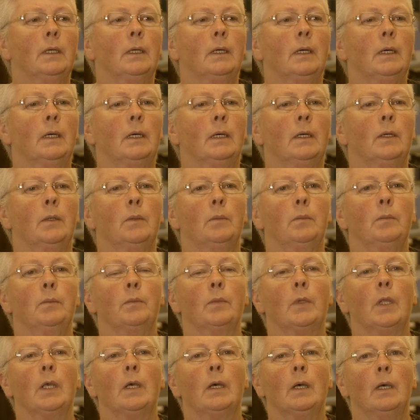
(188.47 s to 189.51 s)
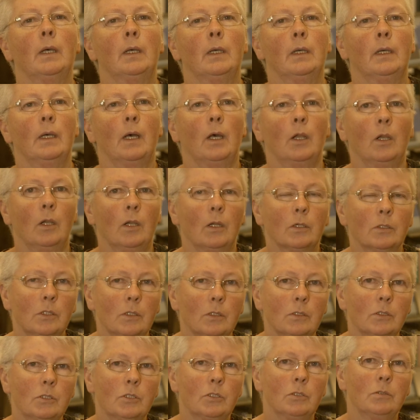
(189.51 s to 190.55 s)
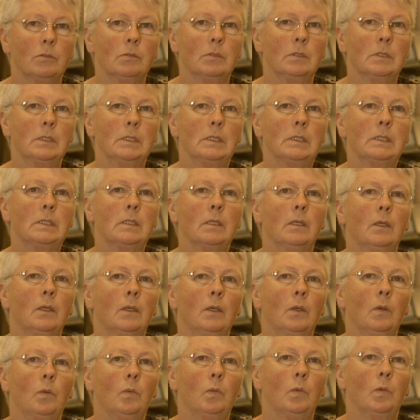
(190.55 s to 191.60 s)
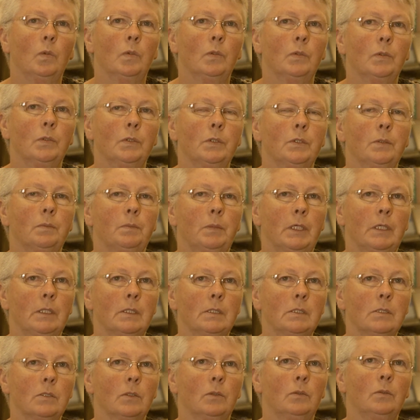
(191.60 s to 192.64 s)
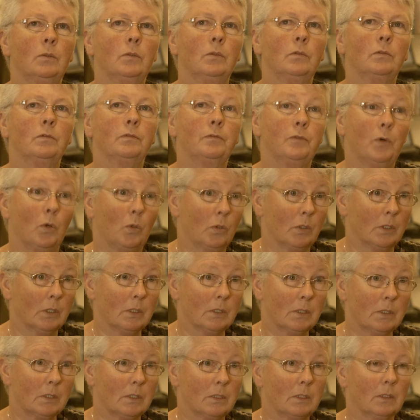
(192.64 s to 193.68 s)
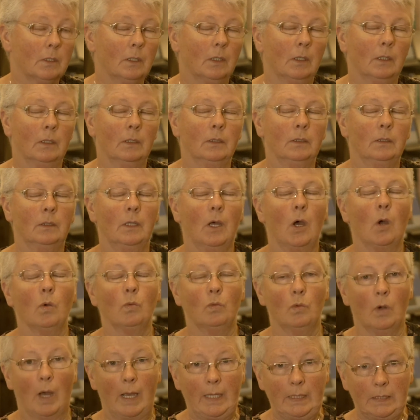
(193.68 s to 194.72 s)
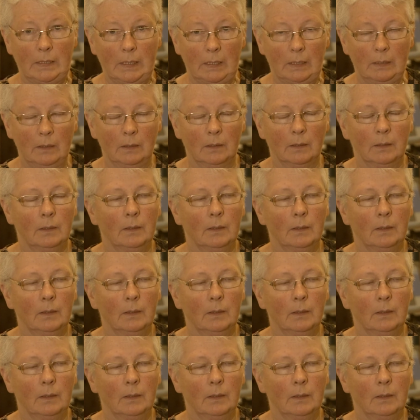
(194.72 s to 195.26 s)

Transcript: A lot of the students would be so focused on writing